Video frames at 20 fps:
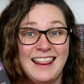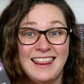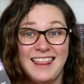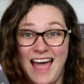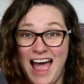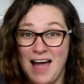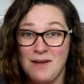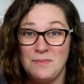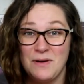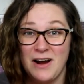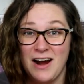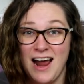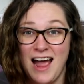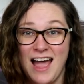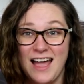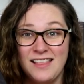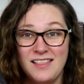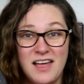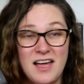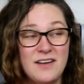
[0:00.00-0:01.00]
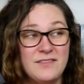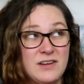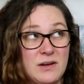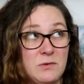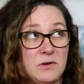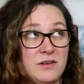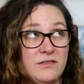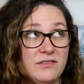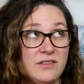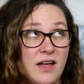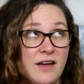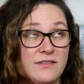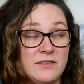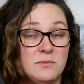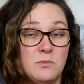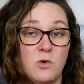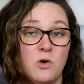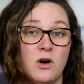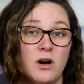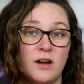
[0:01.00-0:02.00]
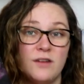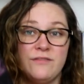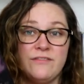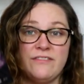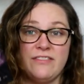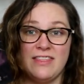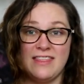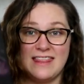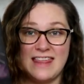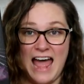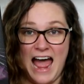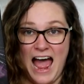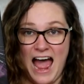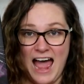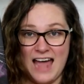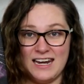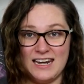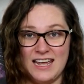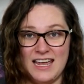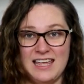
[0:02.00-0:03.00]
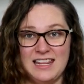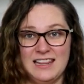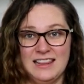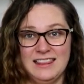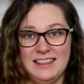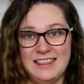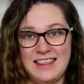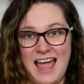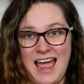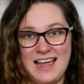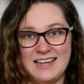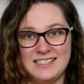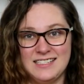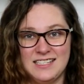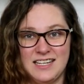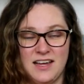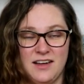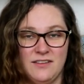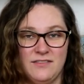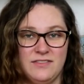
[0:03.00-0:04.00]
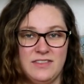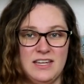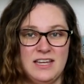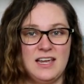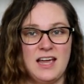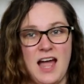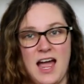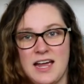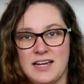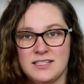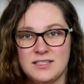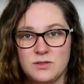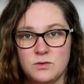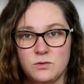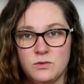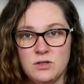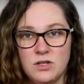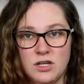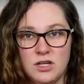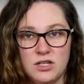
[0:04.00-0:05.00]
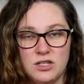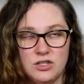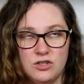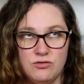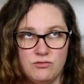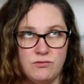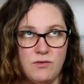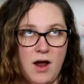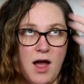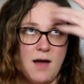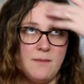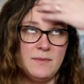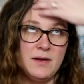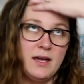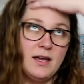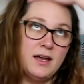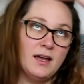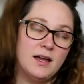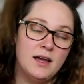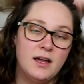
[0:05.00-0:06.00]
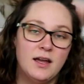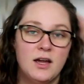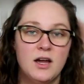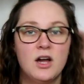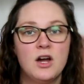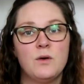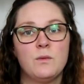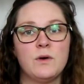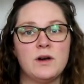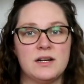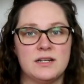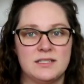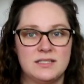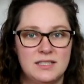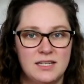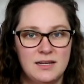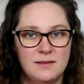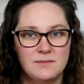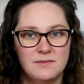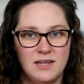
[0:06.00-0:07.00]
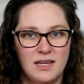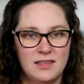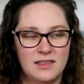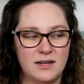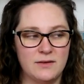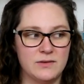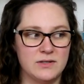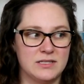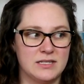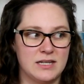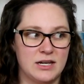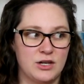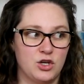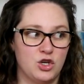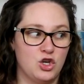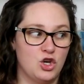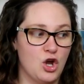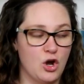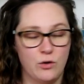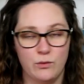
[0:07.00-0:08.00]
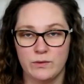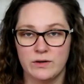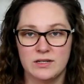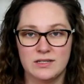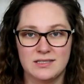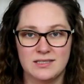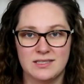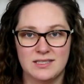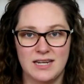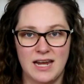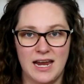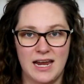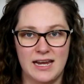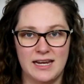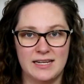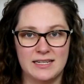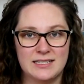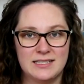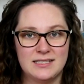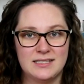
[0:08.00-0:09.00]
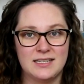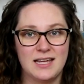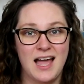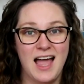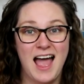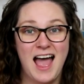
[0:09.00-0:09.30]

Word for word: That part I loved. I would have loved more of that and less of the high school drama where it seemed like there was like no real stakes.